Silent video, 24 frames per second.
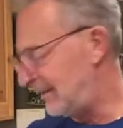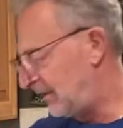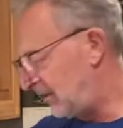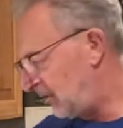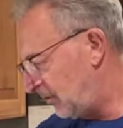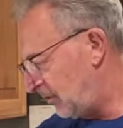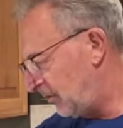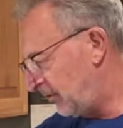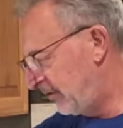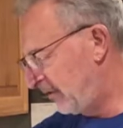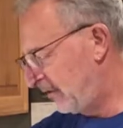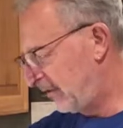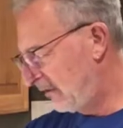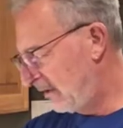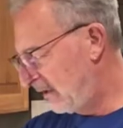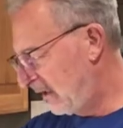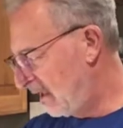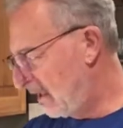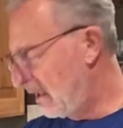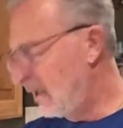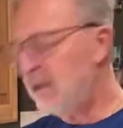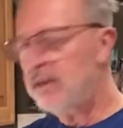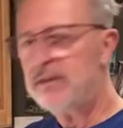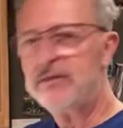You
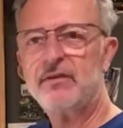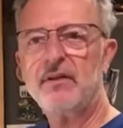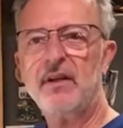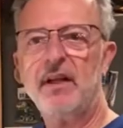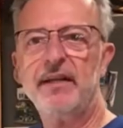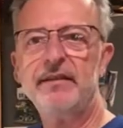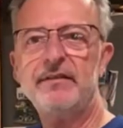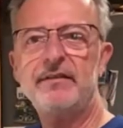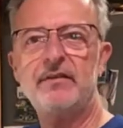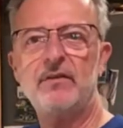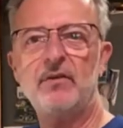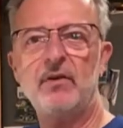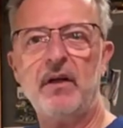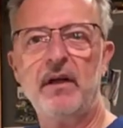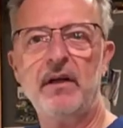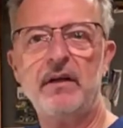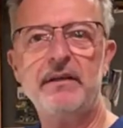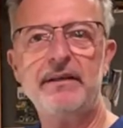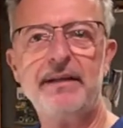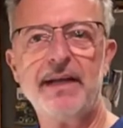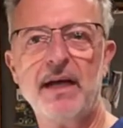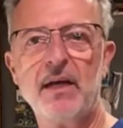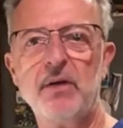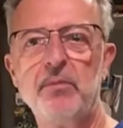slice down
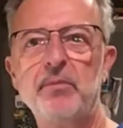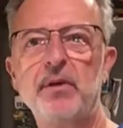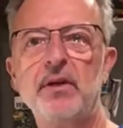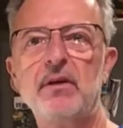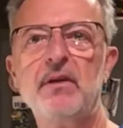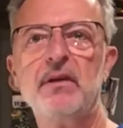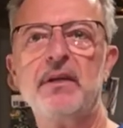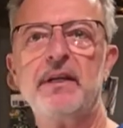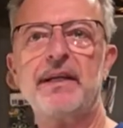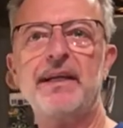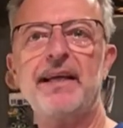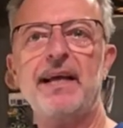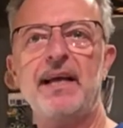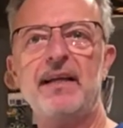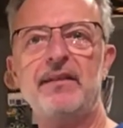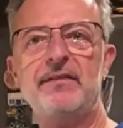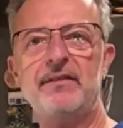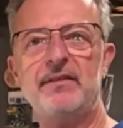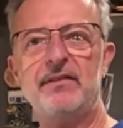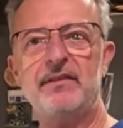the middle of the casing,